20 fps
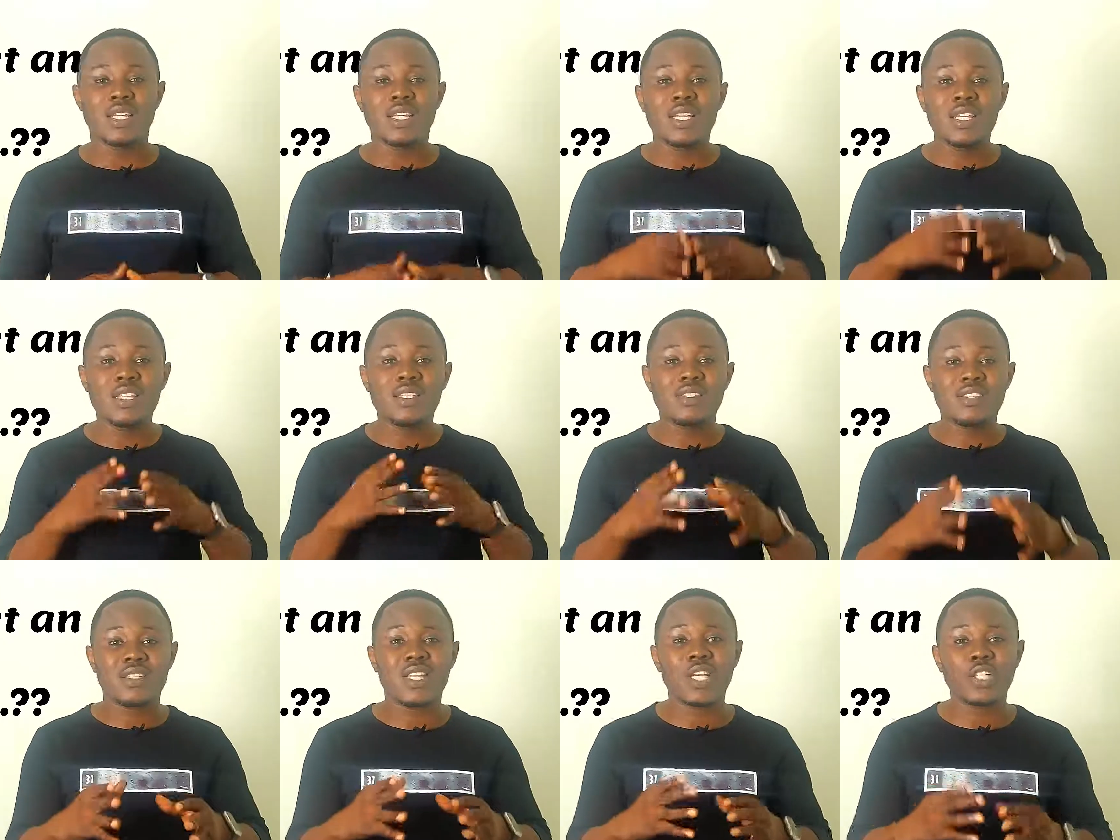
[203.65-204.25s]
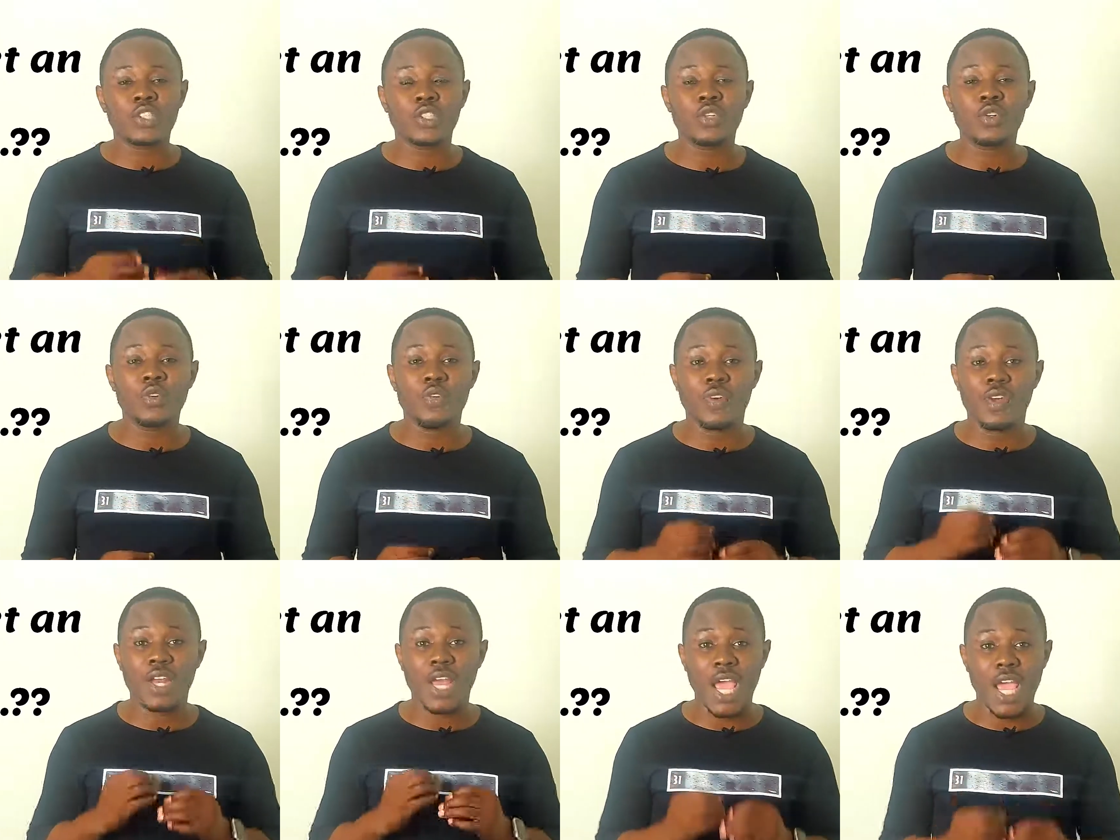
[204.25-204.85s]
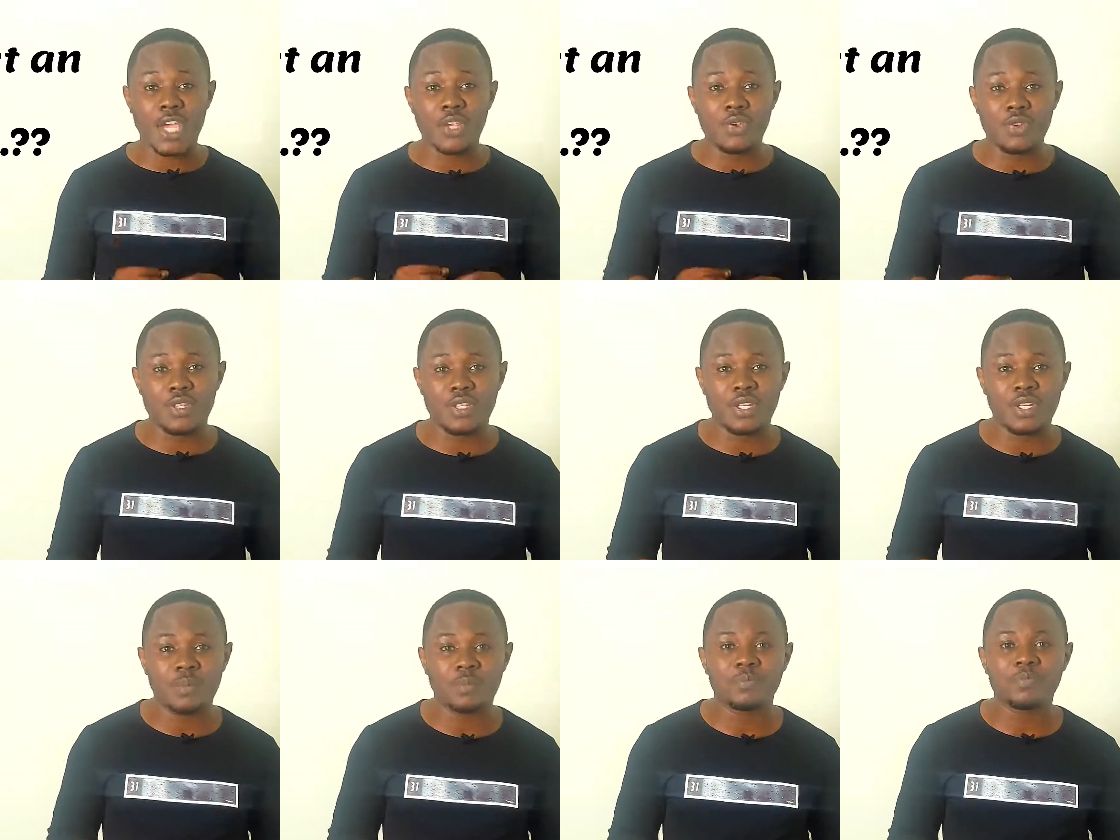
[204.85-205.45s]
The insertion of an
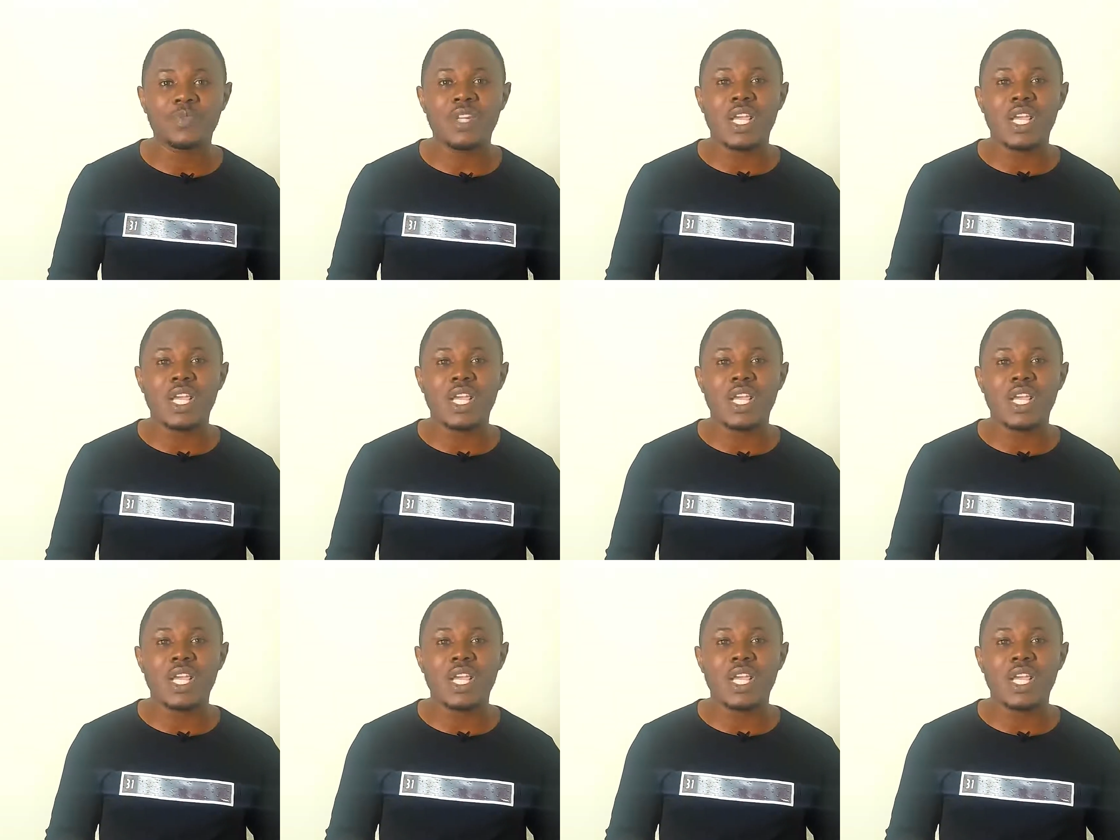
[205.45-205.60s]
IUD